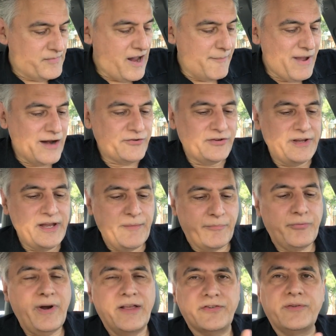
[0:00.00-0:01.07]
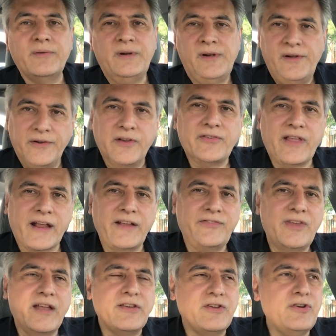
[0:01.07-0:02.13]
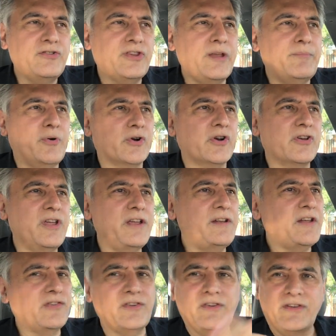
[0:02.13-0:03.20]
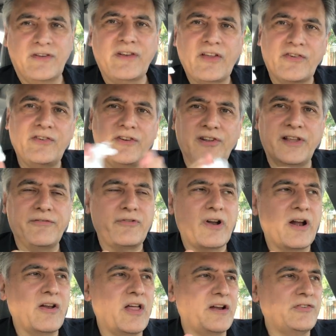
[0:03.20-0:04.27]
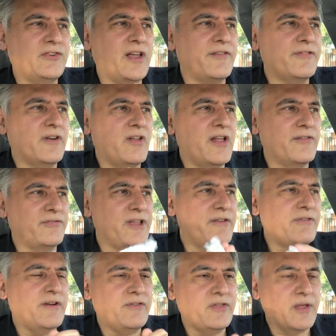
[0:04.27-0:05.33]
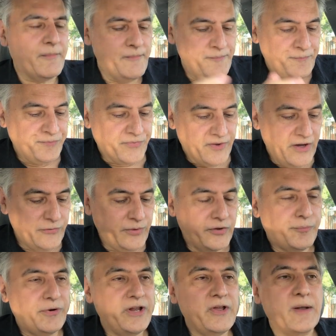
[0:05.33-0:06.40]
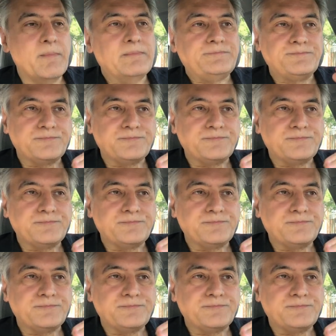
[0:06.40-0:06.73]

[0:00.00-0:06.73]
I'm actually impressed, because like I said, usually Burger King doesn't deliver on a lot of stuff and a lot of flavor and everything. This one's pretty good.